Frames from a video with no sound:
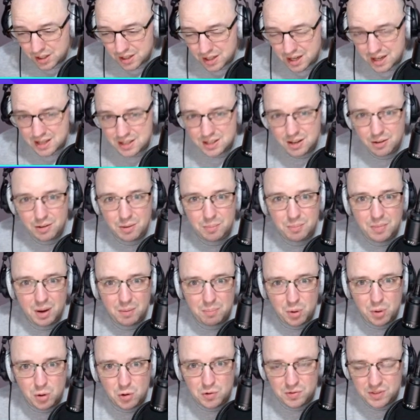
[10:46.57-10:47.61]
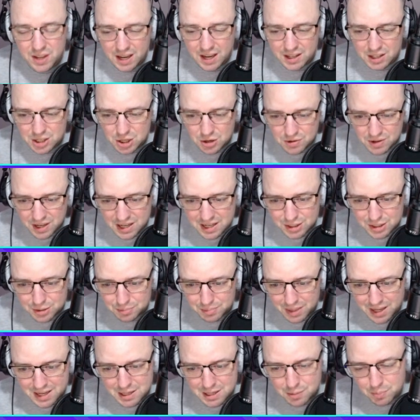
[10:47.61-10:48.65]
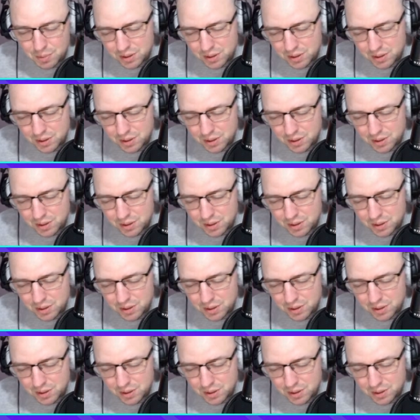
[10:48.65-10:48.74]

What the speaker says: Is there a move there that you need to make?